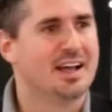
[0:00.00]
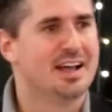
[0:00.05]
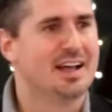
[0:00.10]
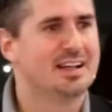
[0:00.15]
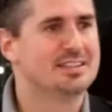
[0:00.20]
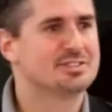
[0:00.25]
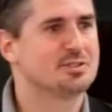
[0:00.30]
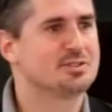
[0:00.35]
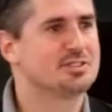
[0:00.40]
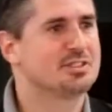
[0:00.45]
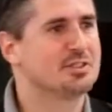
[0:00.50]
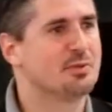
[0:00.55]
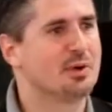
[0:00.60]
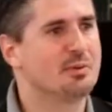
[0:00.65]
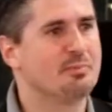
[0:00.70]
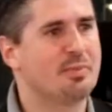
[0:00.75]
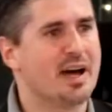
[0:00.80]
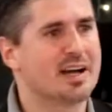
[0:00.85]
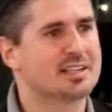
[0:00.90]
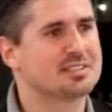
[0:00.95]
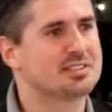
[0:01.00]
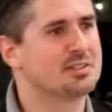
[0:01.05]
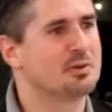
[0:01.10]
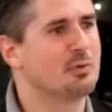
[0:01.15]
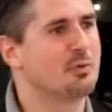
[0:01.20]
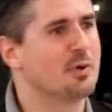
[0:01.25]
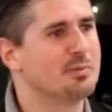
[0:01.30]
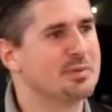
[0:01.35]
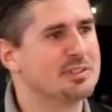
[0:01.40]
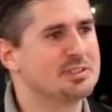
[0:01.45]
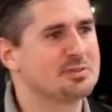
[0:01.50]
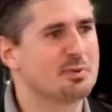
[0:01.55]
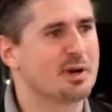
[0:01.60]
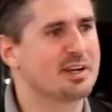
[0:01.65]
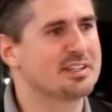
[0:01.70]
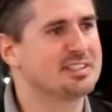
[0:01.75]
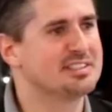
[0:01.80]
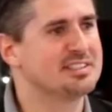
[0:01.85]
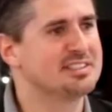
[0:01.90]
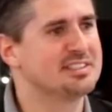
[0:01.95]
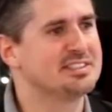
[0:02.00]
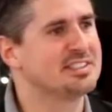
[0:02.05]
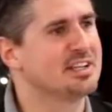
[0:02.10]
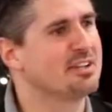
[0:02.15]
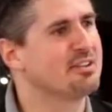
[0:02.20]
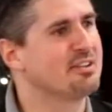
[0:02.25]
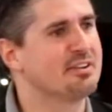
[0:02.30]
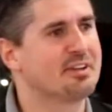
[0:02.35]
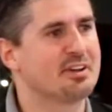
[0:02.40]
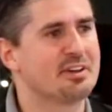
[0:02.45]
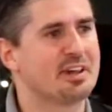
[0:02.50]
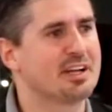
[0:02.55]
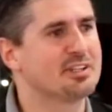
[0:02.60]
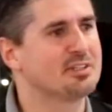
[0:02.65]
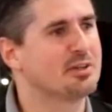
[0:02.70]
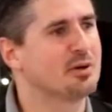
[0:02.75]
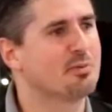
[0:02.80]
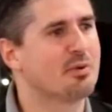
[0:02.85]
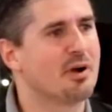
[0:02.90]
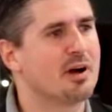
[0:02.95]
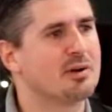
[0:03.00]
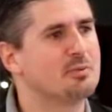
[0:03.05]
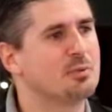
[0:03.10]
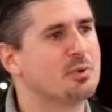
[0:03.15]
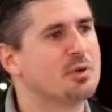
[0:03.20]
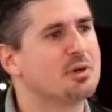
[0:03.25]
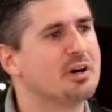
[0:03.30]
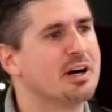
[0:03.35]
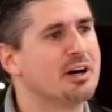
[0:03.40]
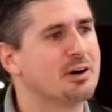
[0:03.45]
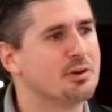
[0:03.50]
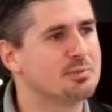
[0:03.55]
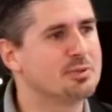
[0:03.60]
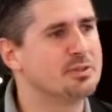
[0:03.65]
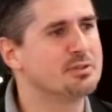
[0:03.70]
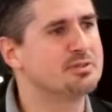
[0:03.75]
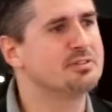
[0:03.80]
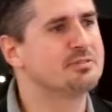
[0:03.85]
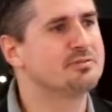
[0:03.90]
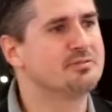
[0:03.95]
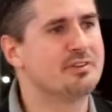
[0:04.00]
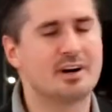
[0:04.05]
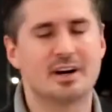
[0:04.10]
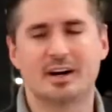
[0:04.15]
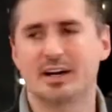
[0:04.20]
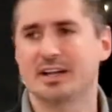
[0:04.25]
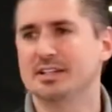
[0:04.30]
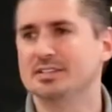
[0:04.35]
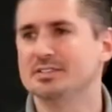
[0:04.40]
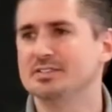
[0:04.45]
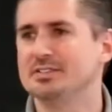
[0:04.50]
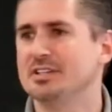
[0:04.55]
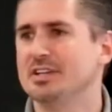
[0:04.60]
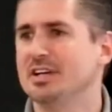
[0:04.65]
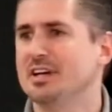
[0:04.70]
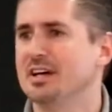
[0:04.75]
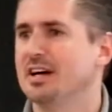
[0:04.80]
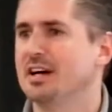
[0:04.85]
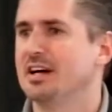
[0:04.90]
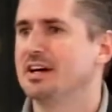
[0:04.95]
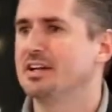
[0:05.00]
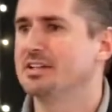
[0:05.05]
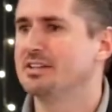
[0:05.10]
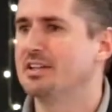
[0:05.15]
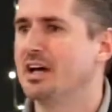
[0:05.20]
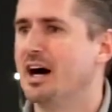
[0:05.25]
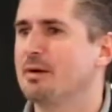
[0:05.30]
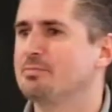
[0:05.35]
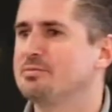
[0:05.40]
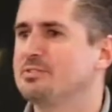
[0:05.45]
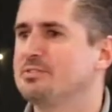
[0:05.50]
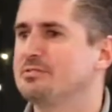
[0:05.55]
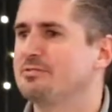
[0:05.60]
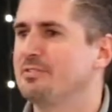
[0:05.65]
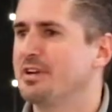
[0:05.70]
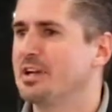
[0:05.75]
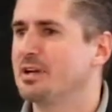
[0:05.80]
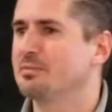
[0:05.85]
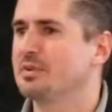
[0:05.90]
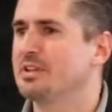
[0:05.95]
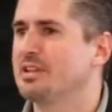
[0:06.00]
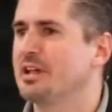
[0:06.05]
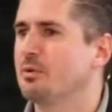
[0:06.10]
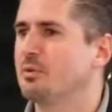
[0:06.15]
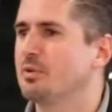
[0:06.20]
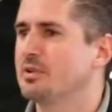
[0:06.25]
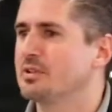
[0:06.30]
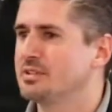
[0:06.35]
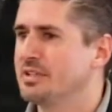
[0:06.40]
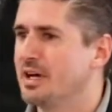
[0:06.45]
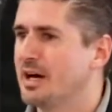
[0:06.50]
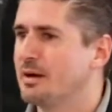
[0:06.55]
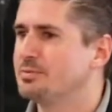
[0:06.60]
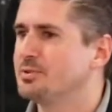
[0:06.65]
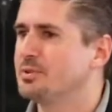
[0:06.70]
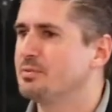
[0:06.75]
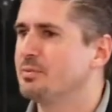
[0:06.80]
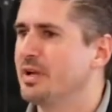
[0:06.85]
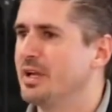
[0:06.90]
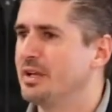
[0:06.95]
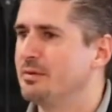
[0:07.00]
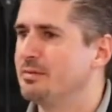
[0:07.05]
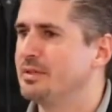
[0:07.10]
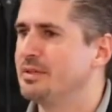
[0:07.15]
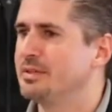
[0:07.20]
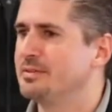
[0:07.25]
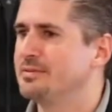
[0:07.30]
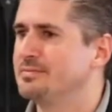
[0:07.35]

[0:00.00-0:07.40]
And so she went back to the women's pregnancy center, and they're like, no problem. We'll help you to find an adoptive family that will adopt your baby.